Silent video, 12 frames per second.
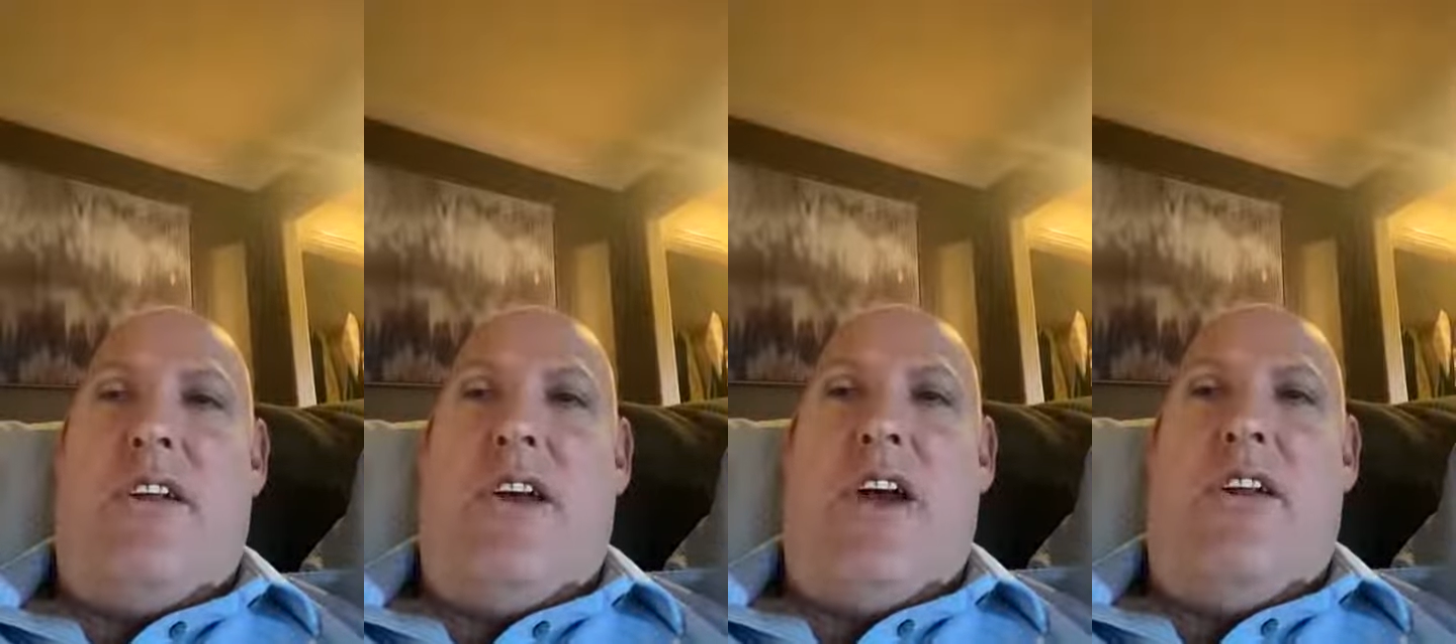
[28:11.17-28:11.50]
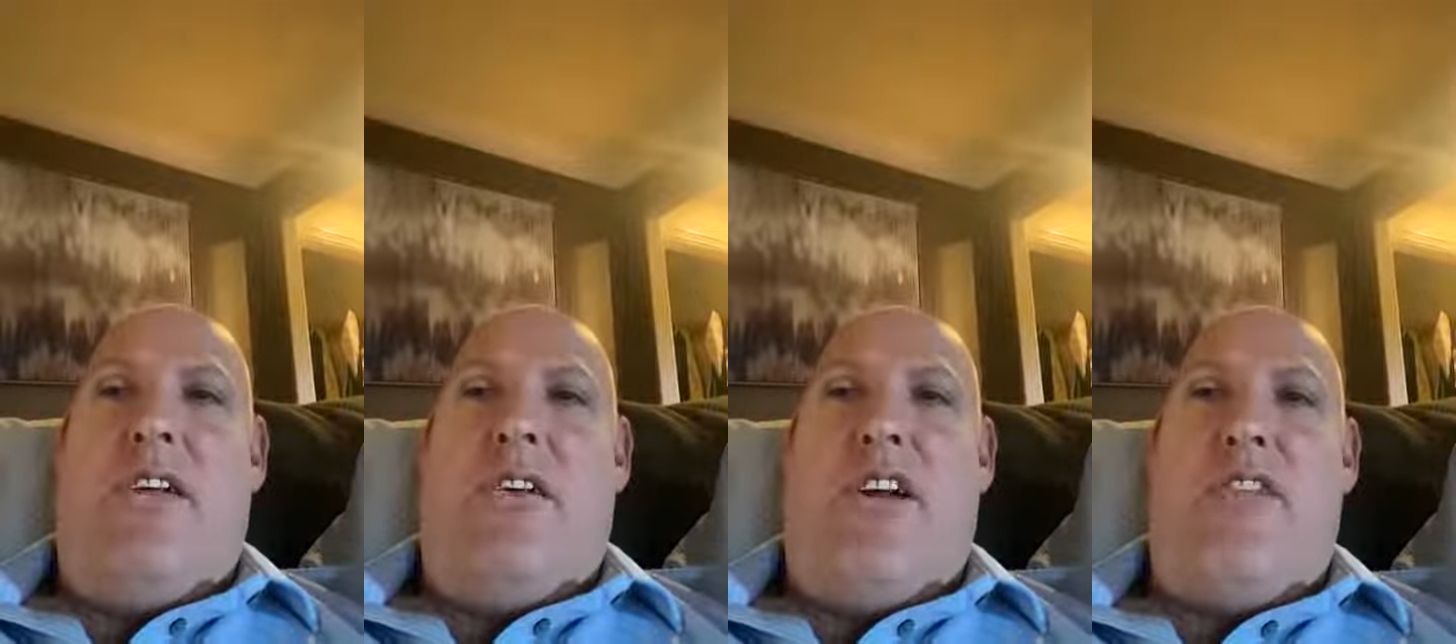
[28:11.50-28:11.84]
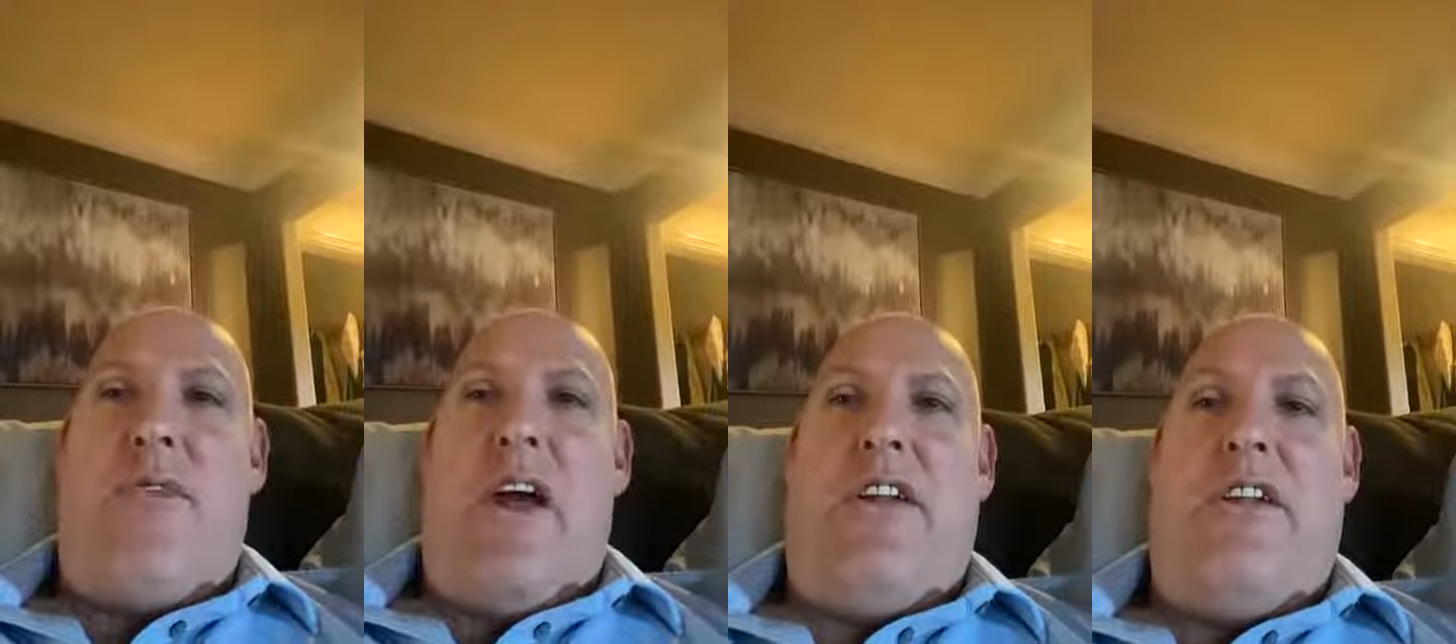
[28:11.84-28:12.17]
Kids are
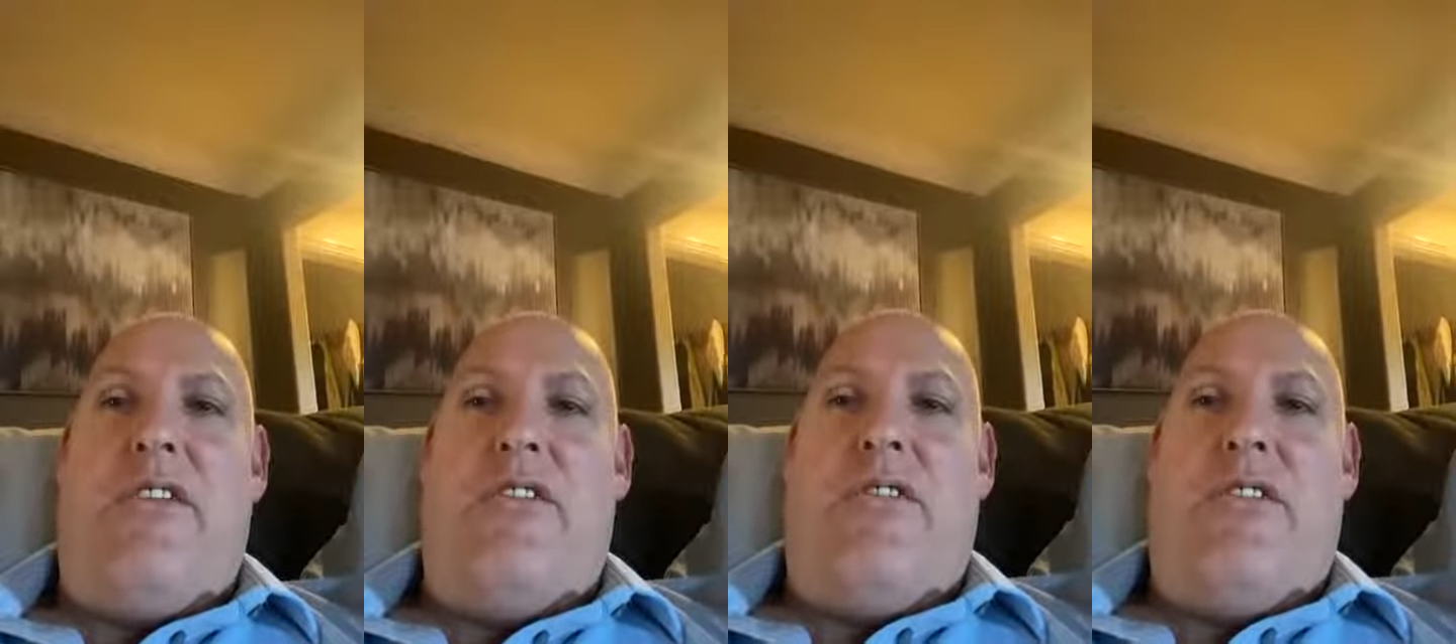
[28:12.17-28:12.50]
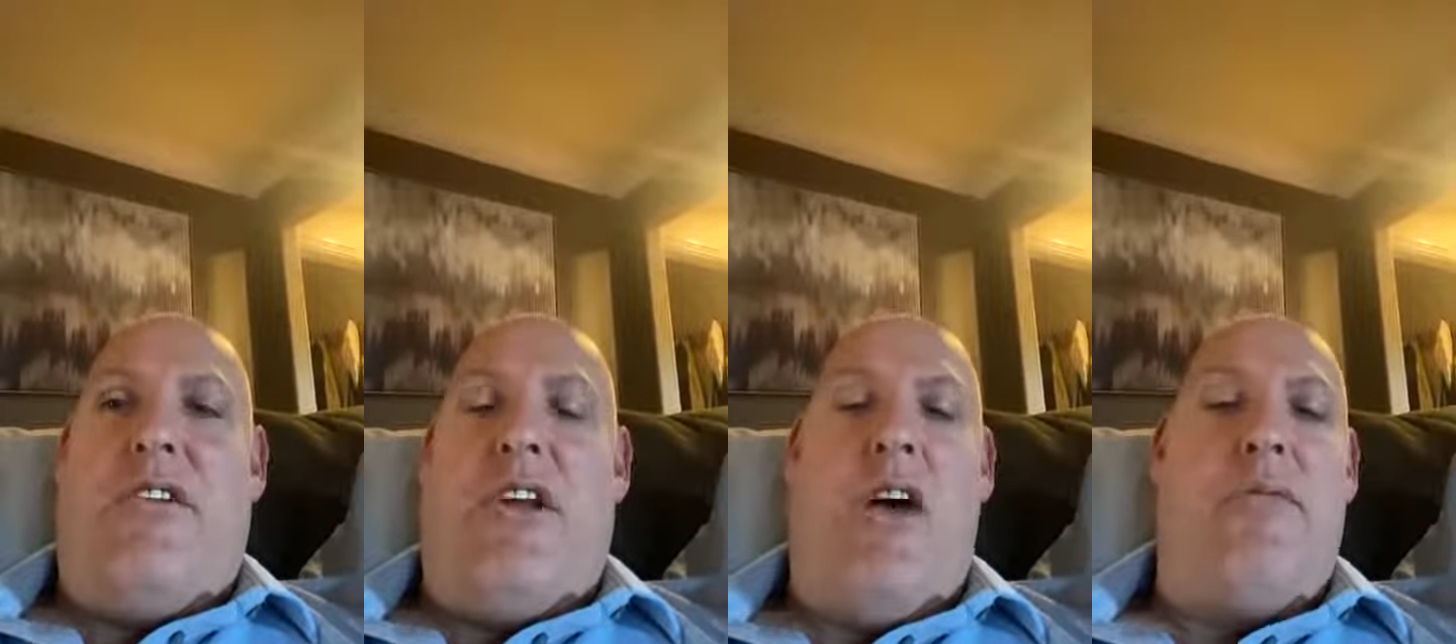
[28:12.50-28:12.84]
expensive. Now,